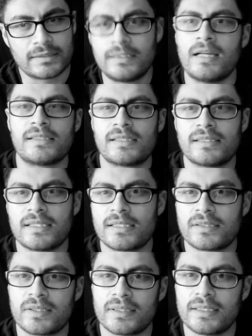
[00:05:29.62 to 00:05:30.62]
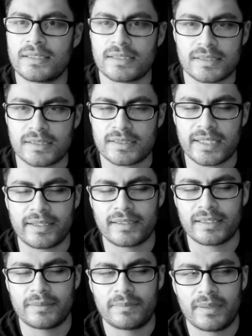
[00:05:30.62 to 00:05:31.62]
doesn't necessarily doesn't
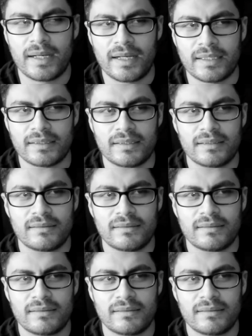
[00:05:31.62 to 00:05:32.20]
entirely, but